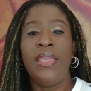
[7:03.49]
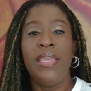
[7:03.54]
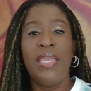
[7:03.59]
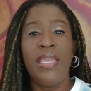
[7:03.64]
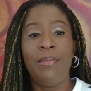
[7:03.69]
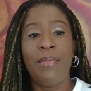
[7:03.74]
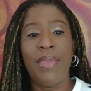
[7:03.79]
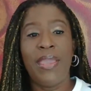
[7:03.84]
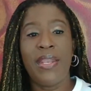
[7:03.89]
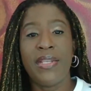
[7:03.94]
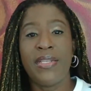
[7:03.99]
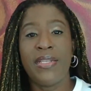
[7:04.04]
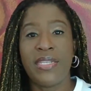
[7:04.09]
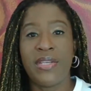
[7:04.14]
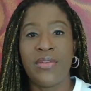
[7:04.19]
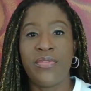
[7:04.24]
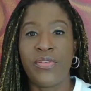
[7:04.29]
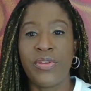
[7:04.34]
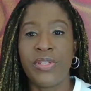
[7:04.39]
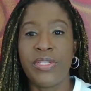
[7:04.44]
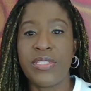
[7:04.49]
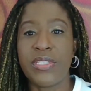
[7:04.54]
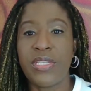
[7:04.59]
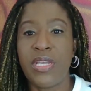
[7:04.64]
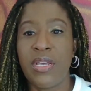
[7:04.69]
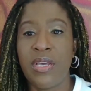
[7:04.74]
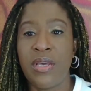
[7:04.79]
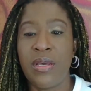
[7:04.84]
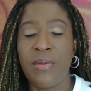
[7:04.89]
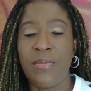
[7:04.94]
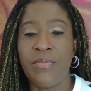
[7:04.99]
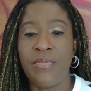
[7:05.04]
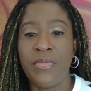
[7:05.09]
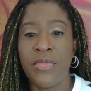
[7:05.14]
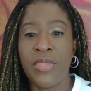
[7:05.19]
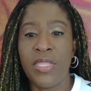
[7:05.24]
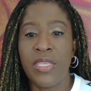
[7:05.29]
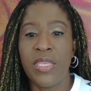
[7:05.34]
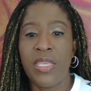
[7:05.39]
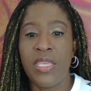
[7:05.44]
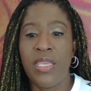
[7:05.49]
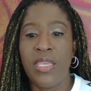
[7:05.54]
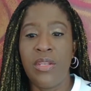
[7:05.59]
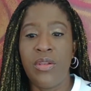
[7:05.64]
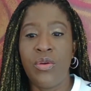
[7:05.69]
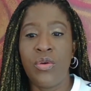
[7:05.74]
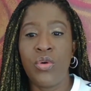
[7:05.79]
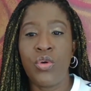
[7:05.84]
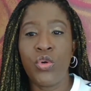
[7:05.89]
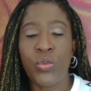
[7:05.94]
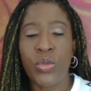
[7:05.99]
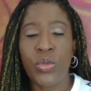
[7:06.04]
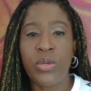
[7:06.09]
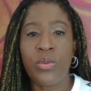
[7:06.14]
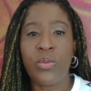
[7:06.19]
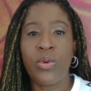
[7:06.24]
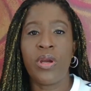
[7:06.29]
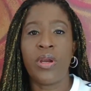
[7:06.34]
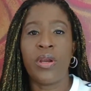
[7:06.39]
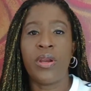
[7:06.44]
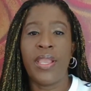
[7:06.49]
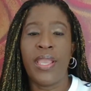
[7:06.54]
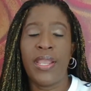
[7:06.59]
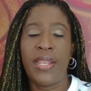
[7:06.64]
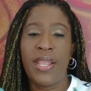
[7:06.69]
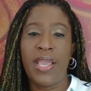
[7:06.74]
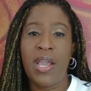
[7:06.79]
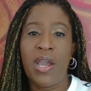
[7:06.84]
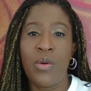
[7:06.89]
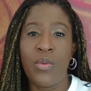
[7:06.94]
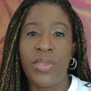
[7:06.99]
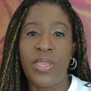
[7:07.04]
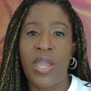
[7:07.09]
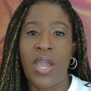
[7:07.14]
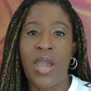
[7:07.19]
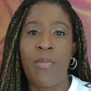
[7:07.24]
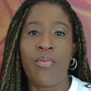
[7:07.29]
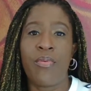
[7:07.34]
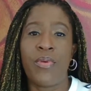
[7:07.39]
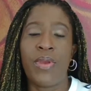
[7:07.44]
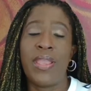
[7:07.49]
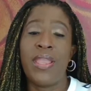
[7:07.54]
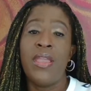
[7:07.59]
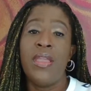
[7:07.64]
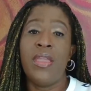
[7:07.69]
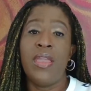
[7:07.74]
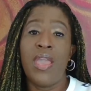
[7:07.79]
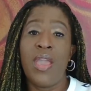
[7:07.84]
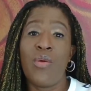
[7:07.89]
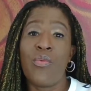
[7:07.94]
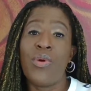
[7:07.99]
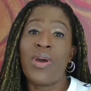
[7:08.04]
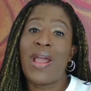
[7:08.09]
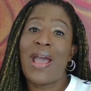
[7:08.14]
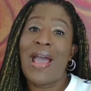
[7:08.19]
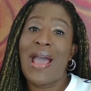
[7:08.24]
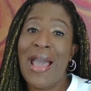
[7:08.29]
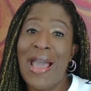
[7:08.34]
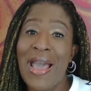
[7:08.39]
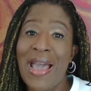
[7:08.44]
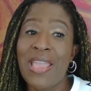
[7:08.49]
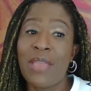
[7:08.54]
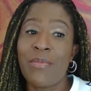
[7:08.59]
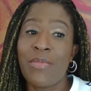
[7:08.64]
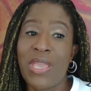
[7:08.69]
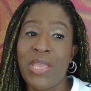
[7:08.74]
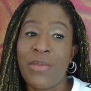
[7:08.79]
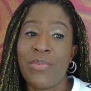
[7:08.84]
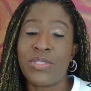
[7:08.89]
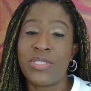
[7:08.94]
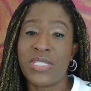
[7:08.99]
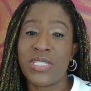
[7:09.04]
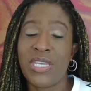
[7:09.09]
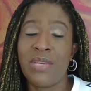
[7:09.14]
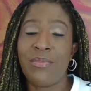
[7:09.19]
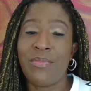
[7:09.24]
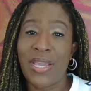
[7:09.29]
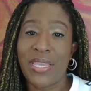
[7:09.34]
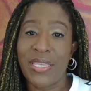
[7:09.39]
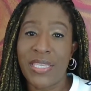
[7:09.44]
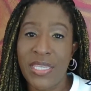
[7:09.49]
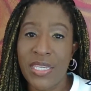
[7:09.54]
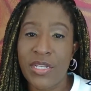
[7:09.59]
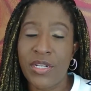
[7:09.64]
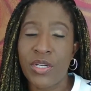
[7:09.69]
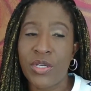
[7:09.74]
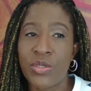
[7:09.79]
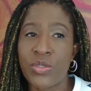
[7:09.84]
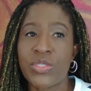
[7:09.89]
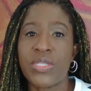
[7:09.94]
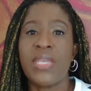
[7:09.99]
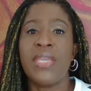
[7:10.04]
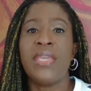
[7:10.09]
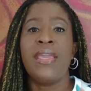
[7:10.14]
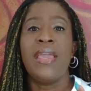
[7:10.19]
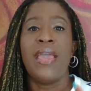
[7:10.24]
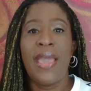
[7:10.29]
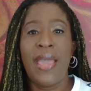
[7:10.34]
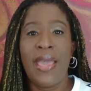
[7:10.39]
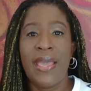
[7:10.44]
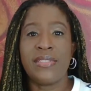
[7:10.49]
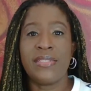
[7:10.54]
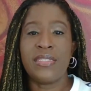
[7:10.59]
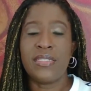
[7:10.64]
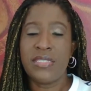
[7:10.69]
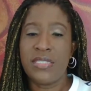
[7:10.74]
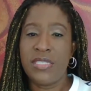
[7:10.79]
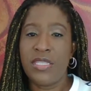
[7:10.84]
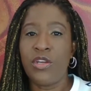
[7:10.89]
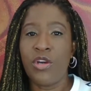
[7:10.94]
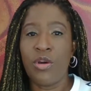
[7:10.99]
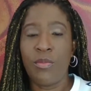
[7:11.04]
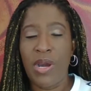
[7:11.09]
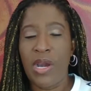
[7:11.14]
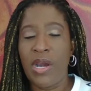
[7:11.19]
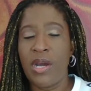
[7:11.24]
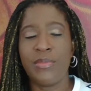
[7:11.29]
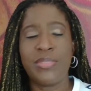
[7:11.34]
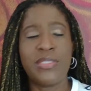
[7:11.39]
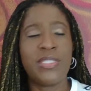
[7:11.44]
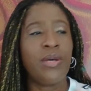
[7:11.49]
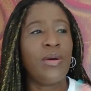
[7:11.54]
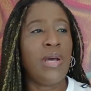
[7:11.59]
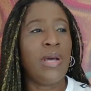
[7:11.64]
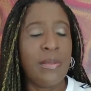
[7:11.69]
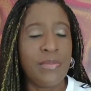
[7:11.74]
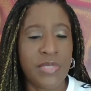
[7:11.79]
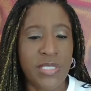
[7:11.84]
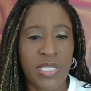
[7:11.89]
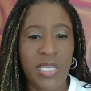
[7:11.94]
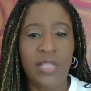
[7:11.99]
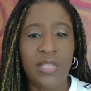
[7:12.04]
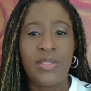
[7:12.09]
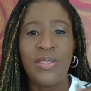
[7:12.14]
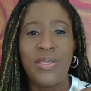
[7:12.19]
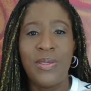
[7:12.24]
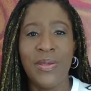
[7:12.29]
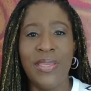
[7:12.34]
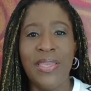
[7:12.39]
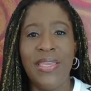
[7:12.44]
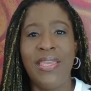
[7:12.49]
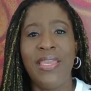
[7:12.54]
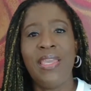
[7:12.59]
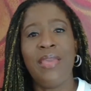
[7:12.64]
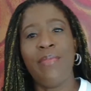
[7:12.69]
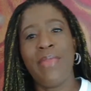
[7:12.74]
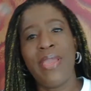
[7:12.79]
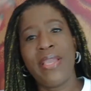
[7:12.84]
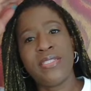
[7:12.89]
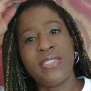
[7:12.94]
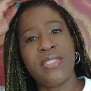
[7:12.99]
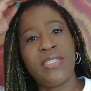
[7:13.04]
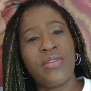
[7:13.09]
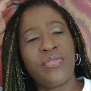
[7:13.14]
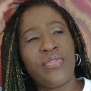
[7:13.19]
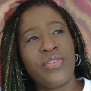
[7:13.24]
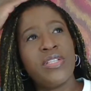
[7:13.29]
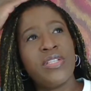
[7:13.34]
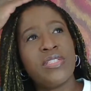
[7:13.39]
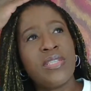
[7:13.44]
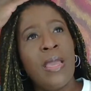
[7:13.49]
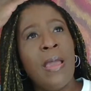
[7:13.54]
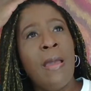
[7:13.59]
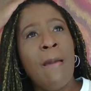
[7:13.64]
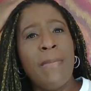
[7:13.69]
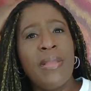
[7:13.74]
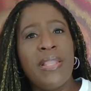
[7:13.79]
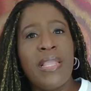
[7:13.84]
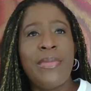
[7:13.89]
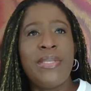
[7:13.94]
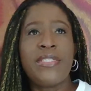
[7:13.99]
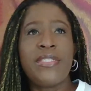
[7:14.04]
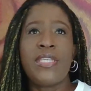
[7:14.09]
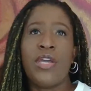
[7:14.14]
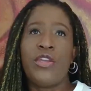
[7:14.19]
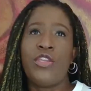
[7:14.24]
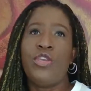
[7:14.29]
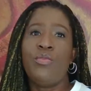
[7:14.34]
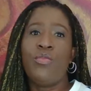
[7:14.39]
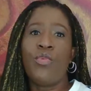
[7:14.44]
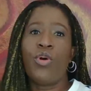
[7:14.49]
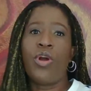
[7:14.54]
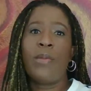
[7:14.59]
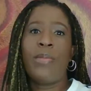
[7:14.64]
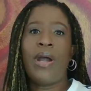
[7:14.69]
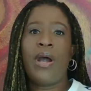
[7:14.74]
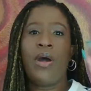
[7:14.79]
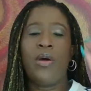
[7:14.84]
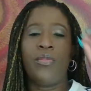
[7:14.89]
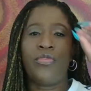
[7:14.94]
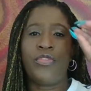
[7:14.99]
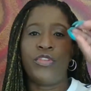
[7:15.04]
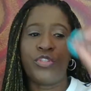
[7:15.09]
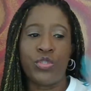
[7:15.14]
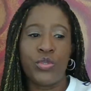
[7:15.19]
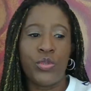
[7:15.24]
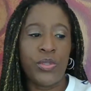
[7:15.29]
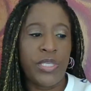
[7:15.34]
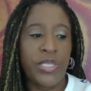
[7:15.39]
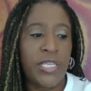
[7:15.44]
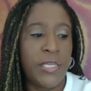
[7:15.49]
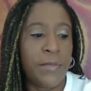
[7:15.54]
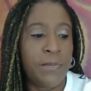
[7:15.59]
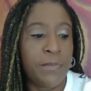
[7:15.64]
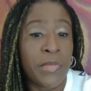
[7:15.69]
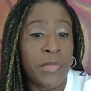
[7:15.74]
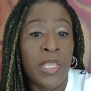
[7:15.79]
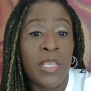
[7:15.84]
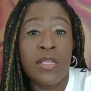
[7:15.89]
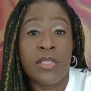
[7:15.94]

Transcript: It made a difference in who we were and how we operate and what I am able to give my kiddos as a single mom. So I'm telling you, it makes a difference. But let me tell you more about the toolkit.